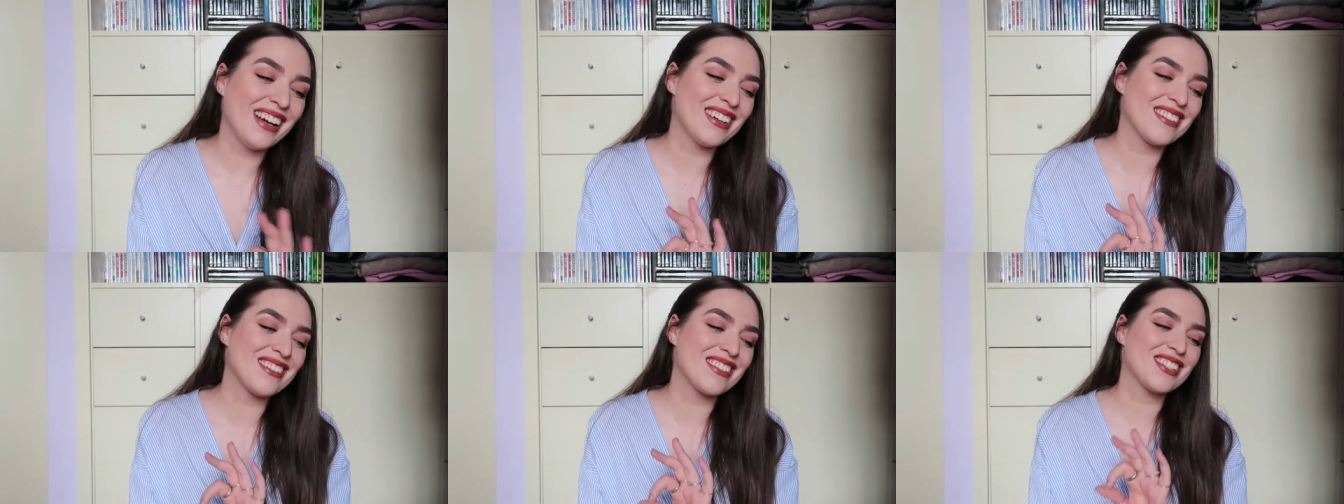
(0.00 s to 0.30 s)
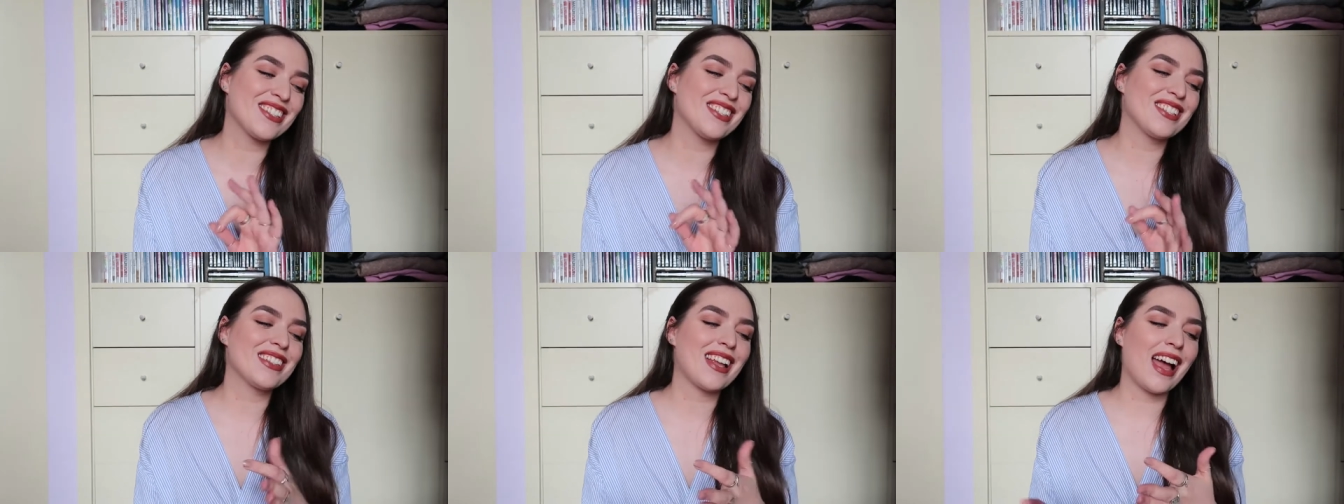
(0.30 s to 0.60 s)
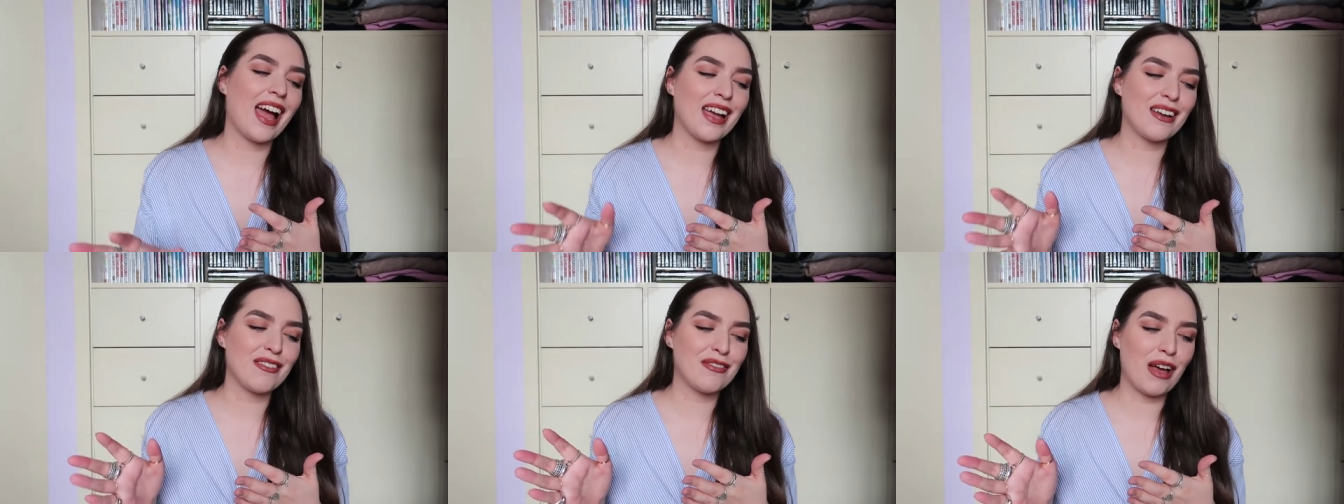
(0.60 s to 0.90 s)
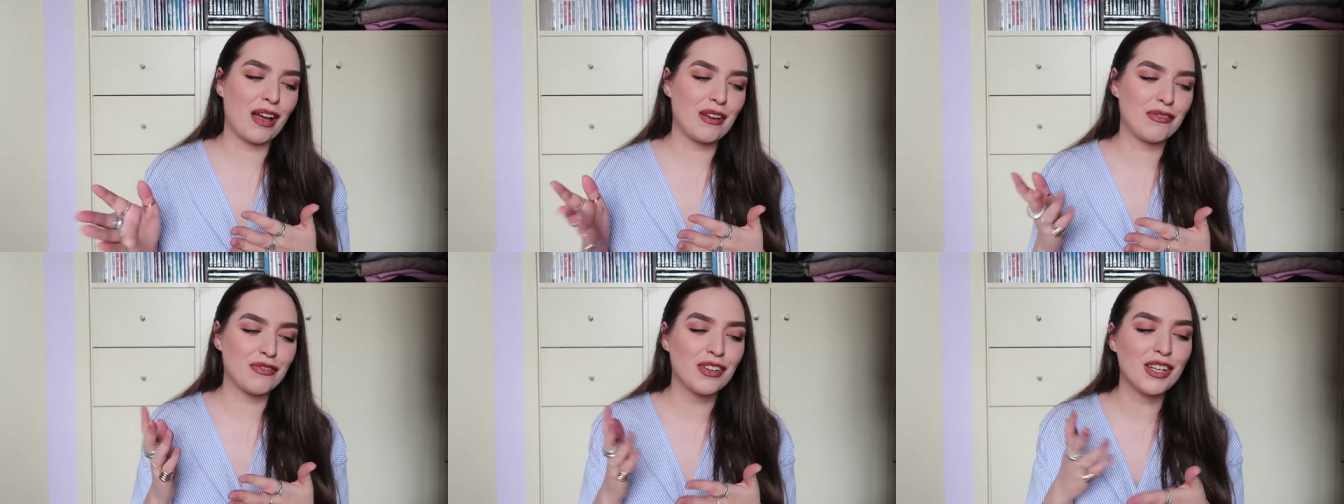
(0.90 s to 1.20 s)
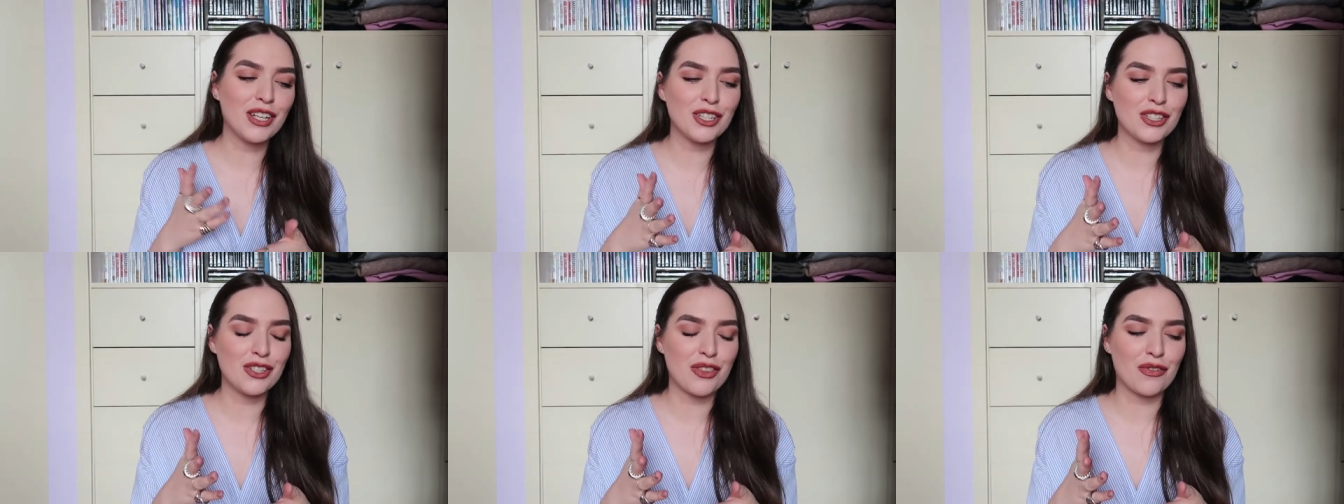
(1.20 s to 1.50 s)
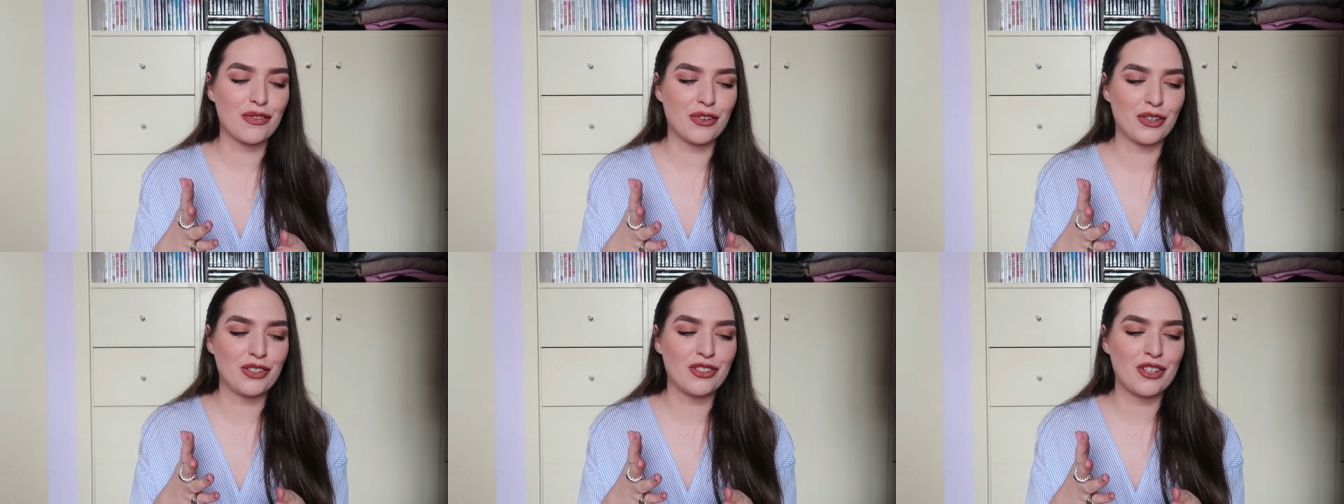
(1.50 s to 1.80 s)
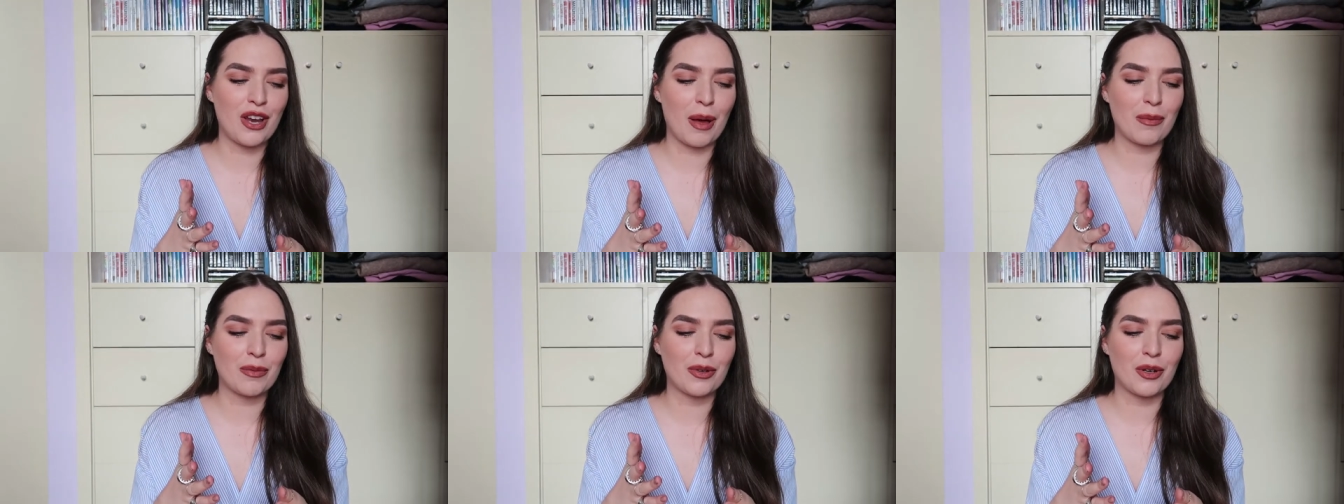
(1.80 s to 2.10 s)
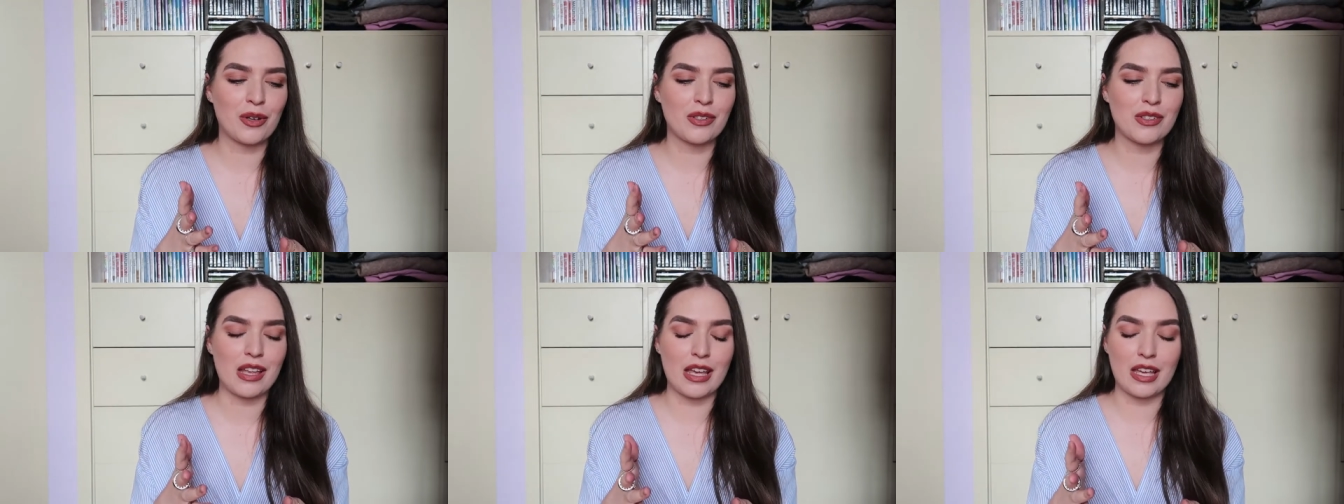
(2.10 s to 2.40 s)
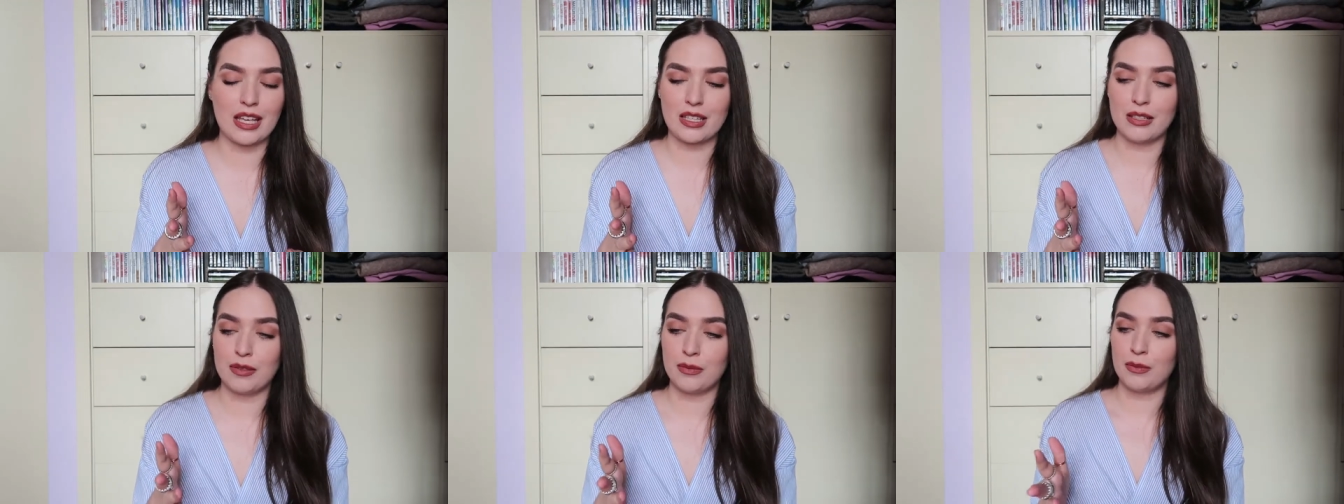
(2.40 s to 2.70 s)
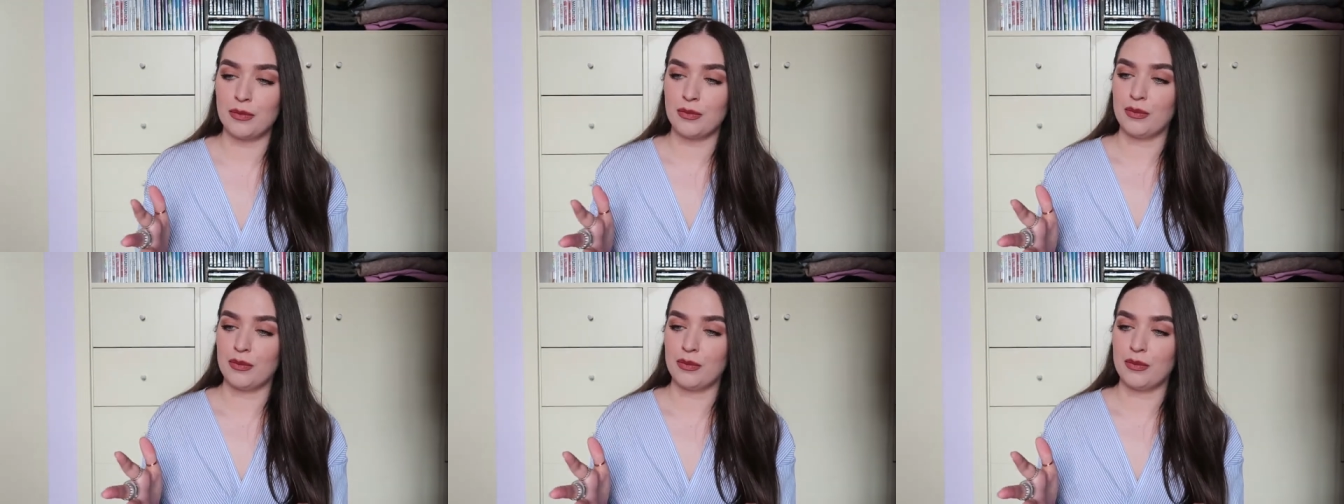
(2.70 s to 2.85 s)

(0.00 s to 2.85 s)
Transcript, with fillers: I finished the first chapter, I was like,